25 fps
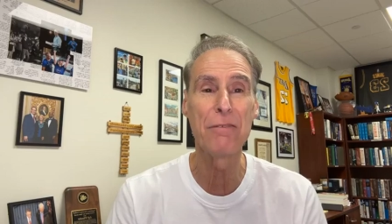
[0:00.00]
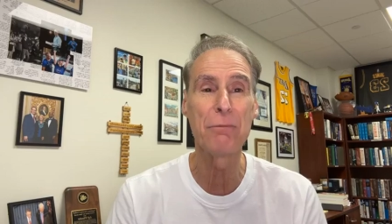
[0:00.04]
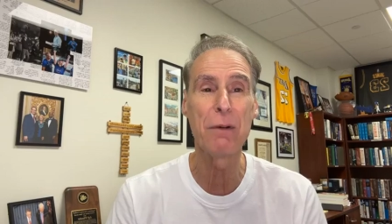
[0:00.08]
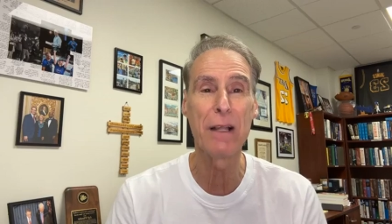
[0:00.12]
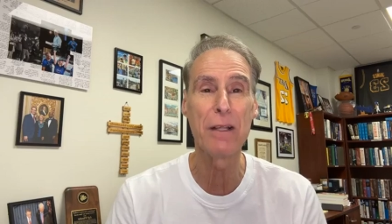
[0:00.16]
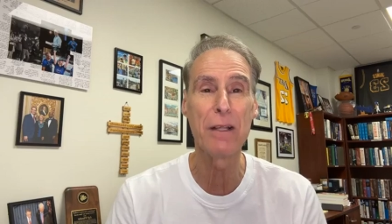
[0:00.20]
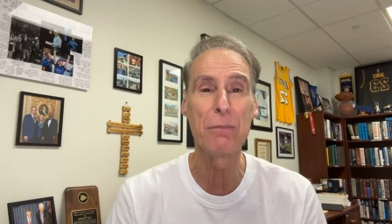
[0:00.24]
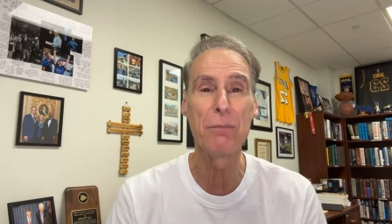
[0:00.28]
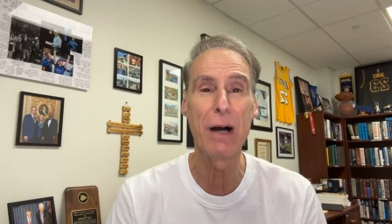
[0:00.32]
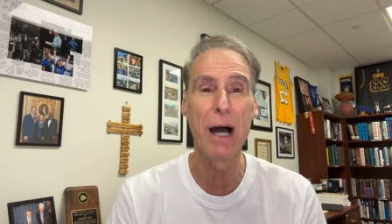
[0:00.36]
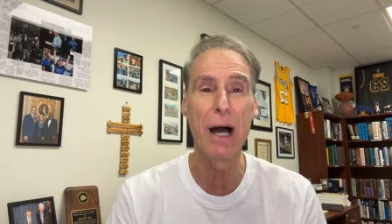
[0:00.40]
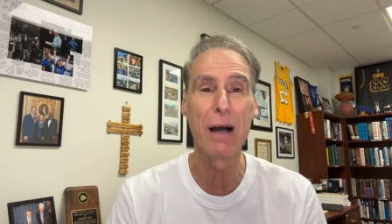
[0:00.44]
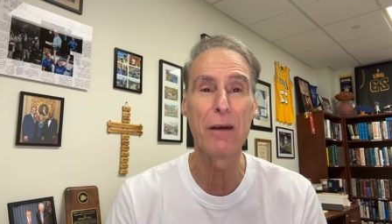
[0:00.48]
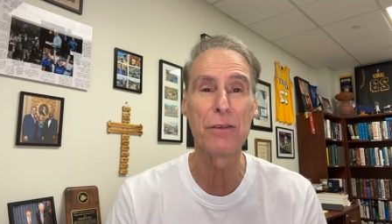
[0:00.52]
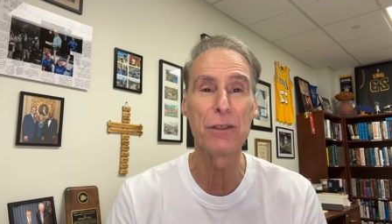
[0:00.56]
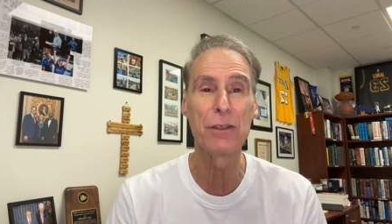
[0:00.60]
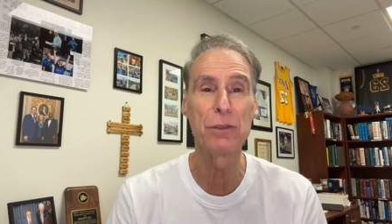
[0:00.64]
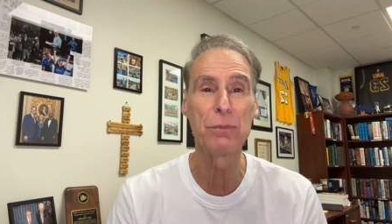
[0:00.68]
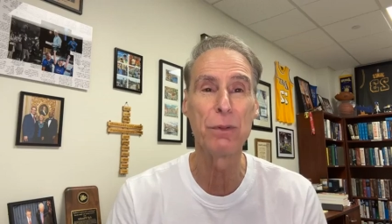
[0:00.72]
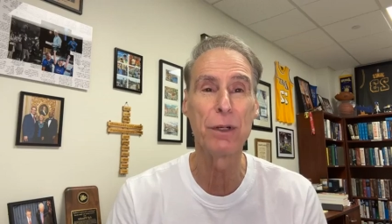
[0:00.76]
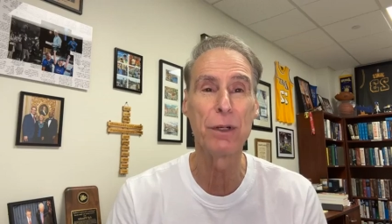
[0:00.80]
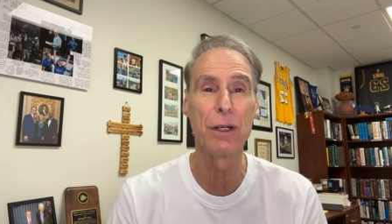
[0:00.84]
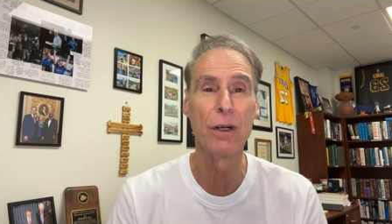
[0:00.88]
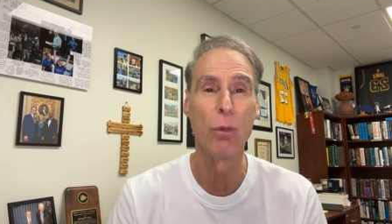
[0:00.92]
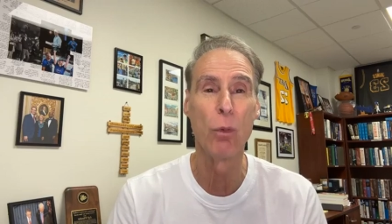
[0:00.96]
life by the power of the
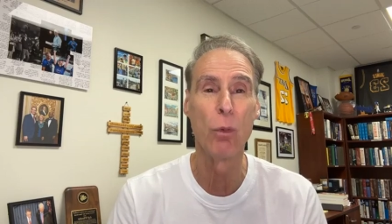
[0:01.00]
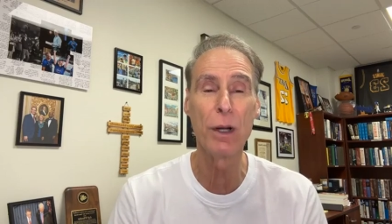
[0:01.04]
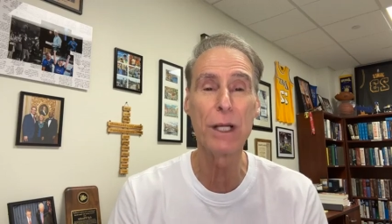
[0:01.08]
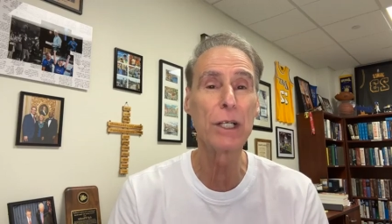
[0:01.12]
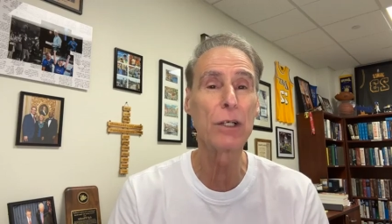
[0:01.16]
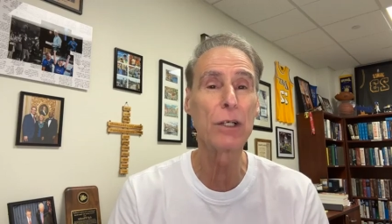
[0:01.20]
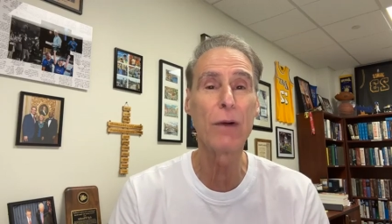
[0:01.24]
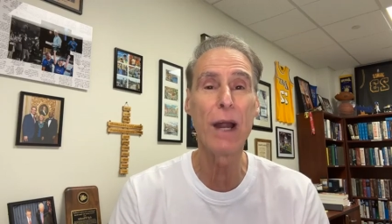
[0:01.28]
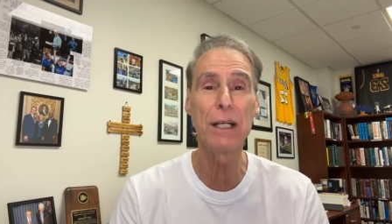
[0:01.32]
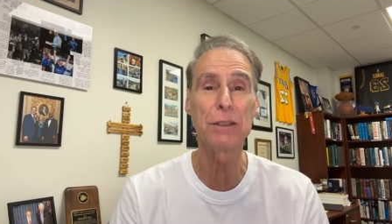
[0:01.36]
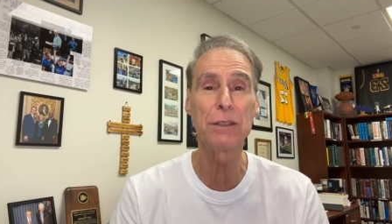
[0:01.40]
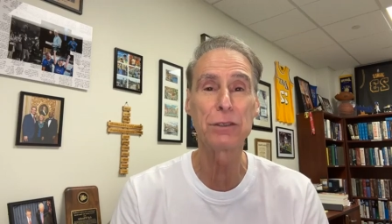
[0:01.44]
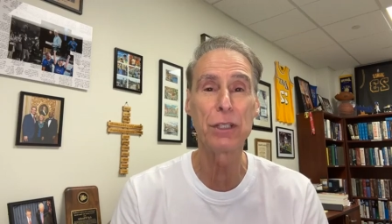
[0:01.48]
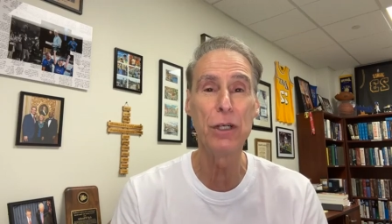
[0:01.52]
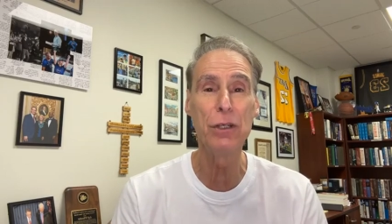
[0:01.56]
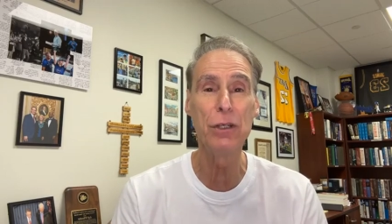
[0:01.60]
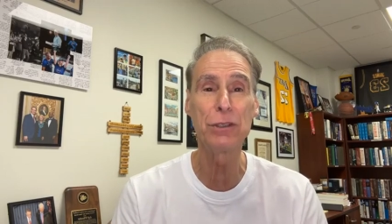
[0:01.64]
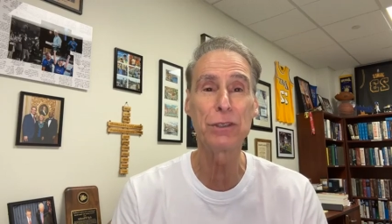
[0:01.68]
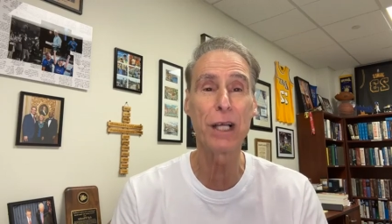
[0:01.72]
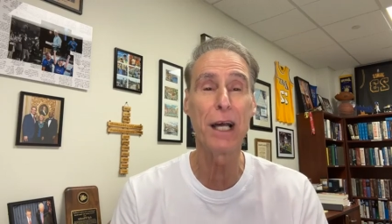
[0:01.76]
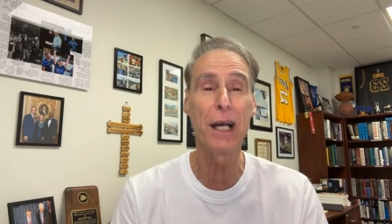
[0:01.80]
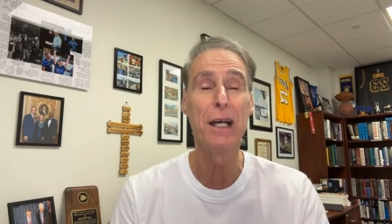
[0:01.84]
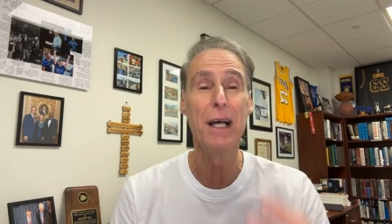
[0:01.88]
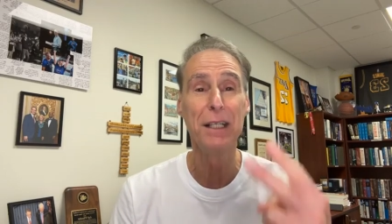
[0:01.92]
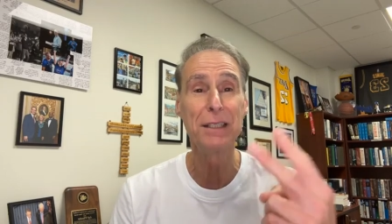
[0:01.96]
Spirit. What a great
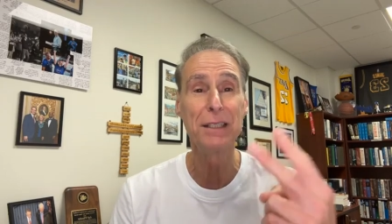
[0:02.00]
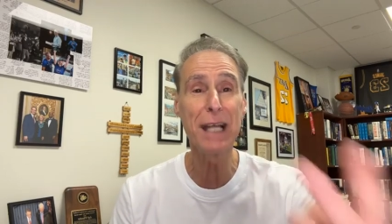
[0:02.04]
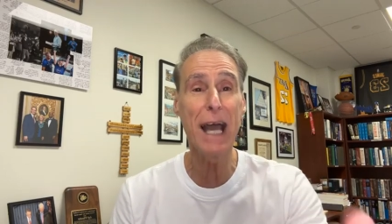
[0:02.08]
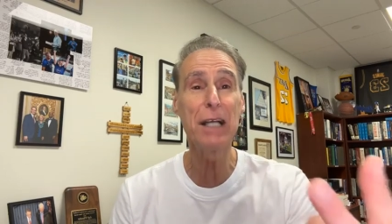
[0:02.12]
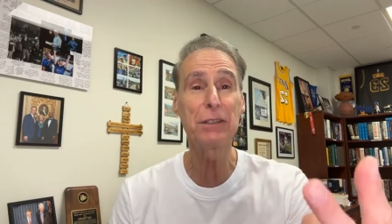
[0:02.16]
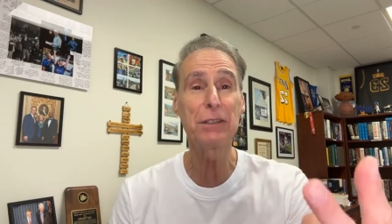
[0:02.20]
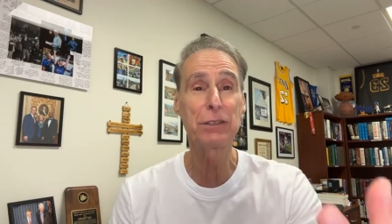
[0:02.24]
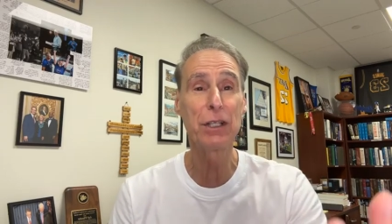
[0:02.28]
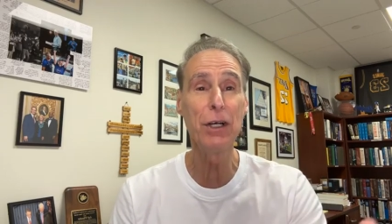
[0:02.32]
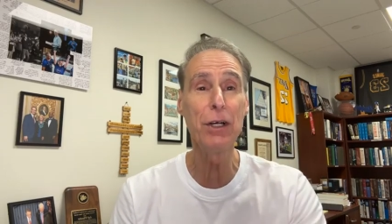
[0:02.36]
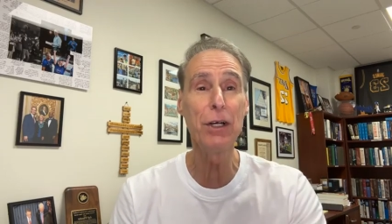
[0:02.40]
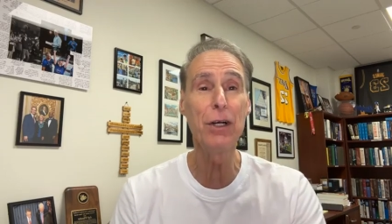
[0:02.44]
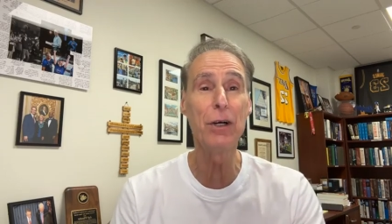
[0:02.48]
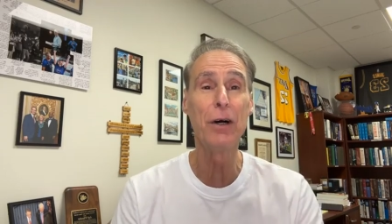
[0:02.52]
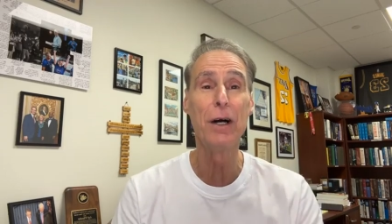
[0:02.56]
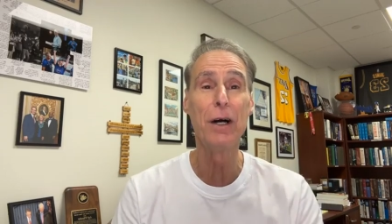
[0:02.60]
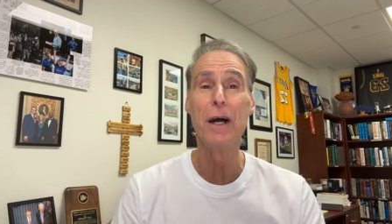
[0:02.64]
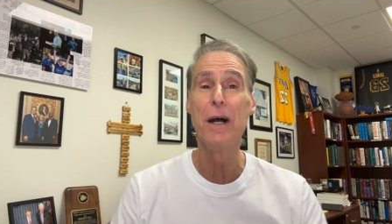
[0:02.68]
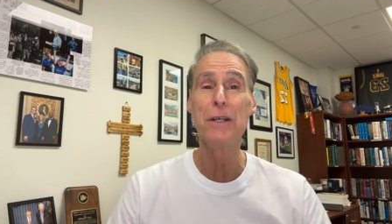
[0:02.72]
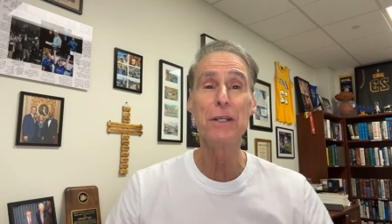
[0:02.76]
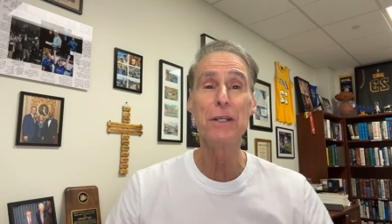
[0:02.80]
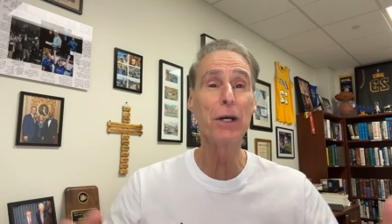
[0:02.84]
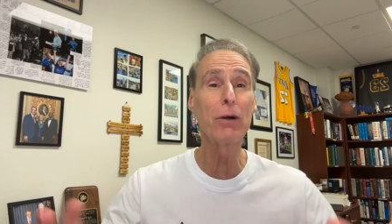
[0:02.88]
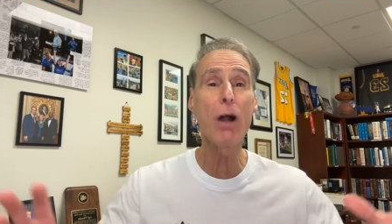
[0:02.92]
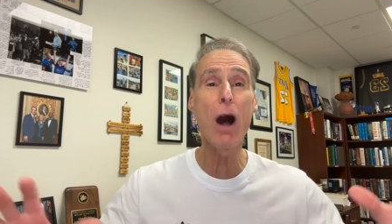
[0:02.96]
Tuesday. Day two.
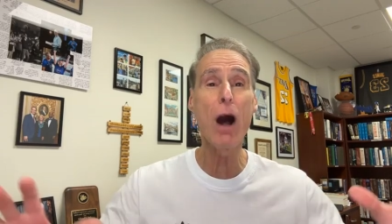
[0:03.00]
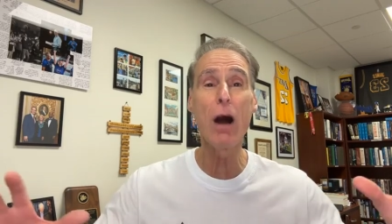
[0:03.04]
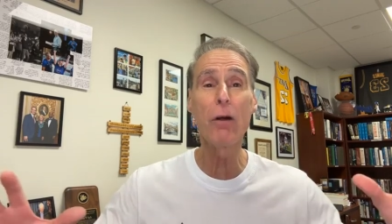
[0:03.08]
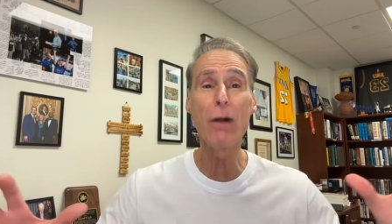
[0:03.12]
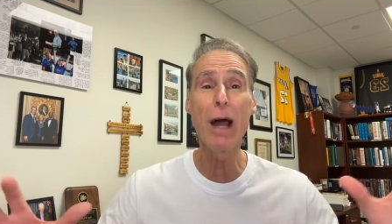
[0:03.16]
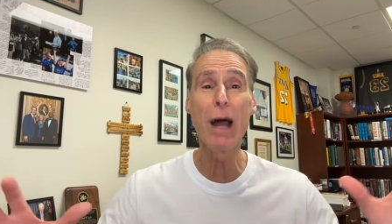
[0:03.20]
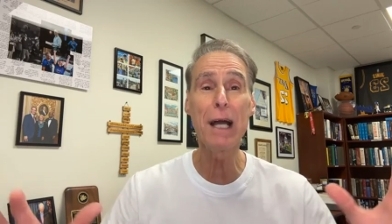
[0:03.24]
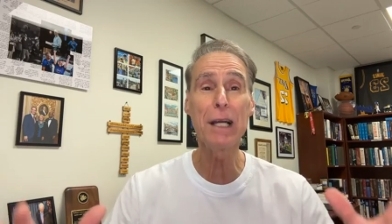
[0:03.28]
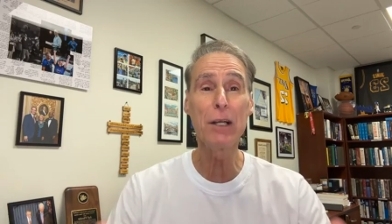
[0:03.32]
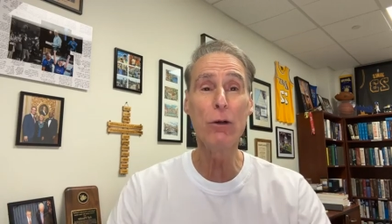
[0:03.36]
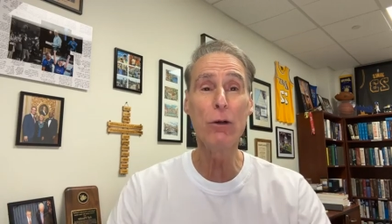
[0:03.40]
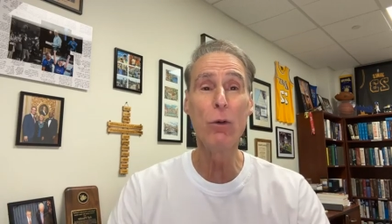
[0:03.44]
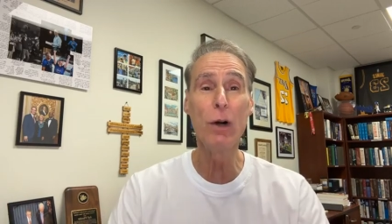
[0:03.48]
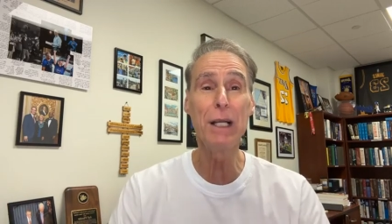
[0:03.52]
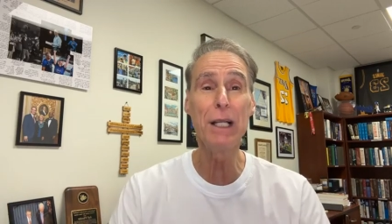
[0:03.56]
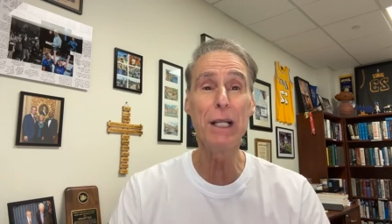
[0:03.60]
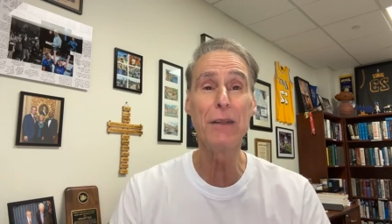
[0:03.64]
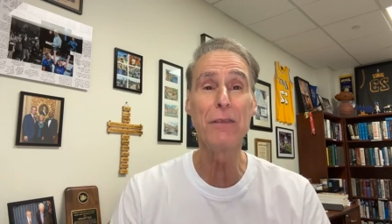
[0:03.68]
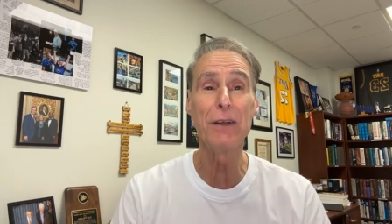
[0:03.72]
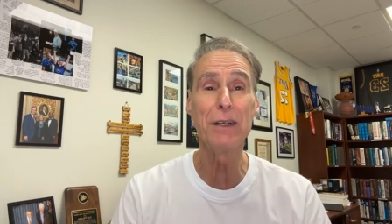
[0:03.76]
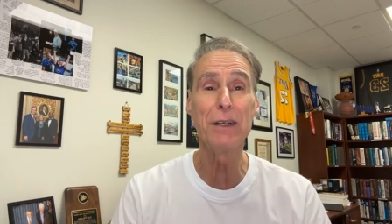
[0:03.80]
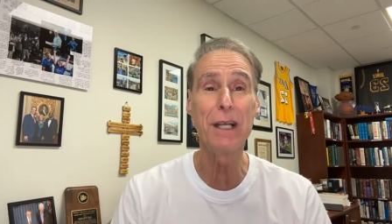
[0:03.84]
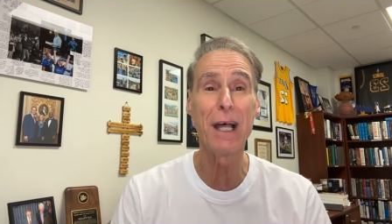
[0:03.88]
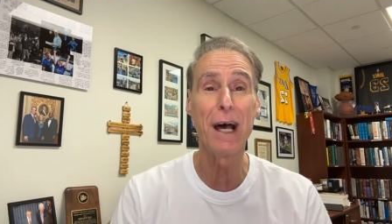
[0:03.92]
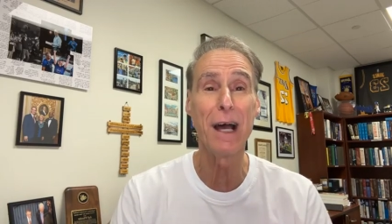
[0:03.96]
You're already
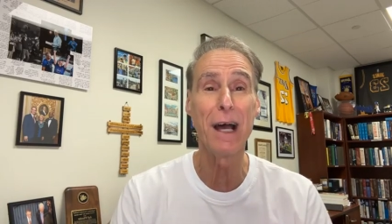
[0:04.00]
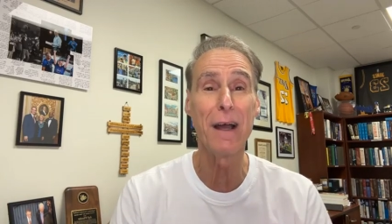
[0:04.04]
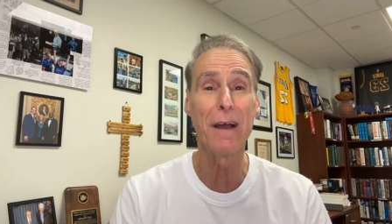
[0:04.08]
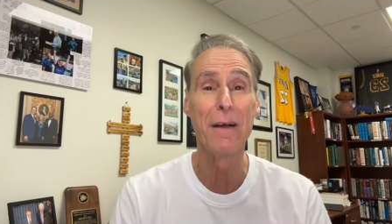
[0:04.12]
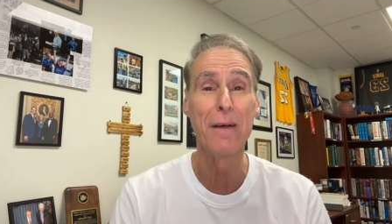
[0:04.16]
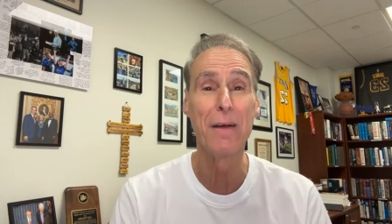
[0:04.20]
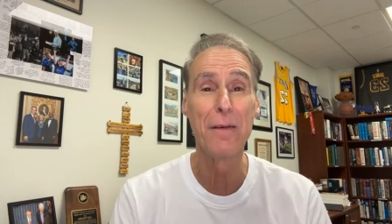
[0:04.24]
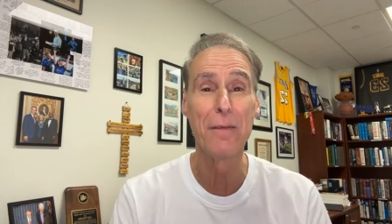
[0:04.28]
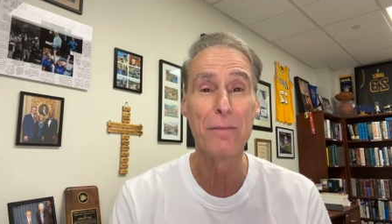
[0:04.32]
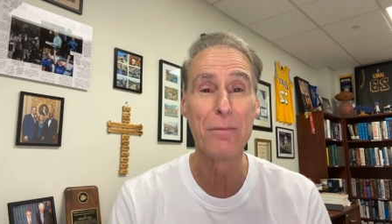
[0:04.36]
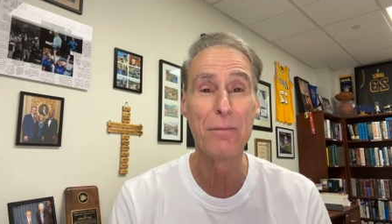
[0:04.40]
winning the day.